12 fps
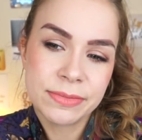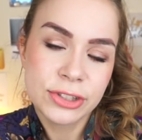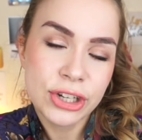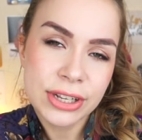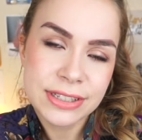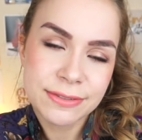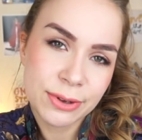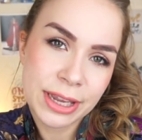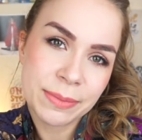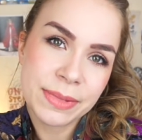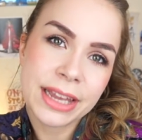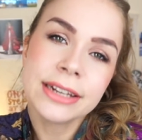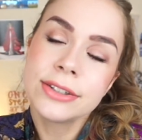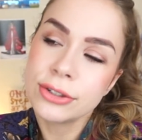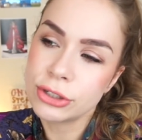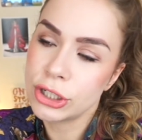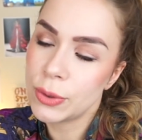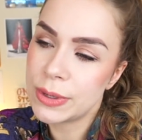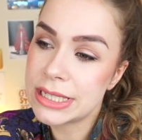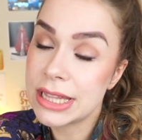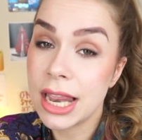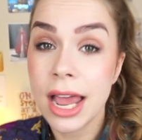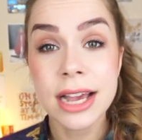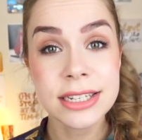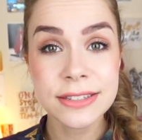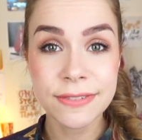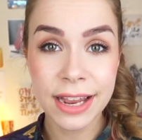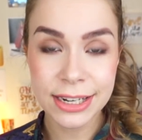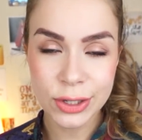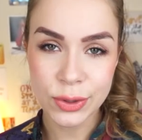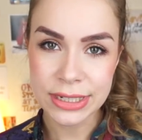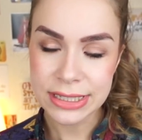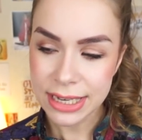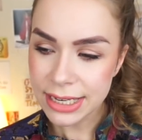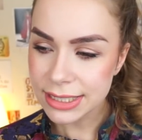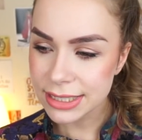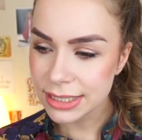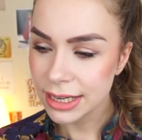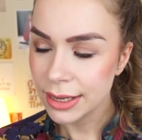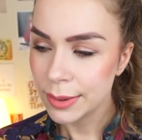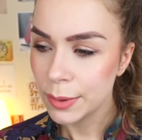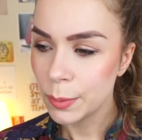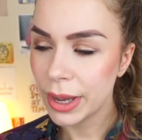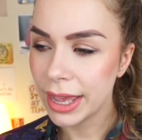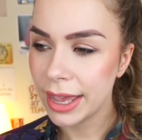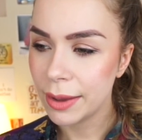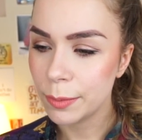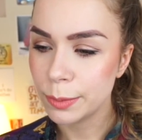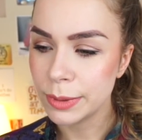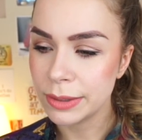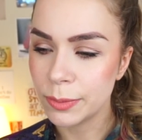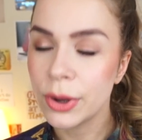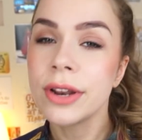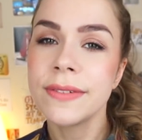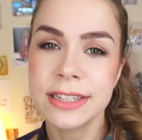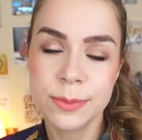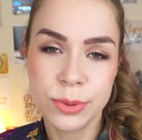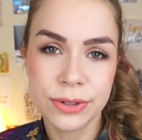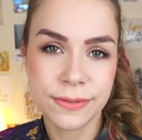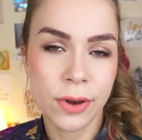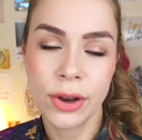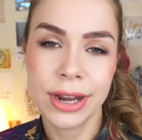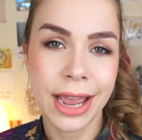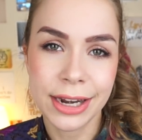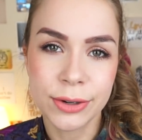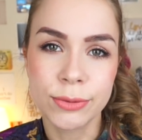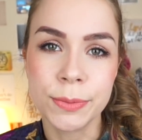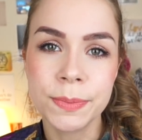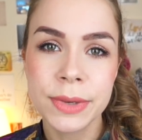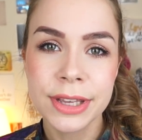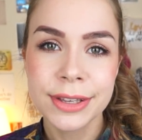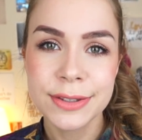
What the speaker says: just for him then to show us the last flat on his list where one of us would have not had a room.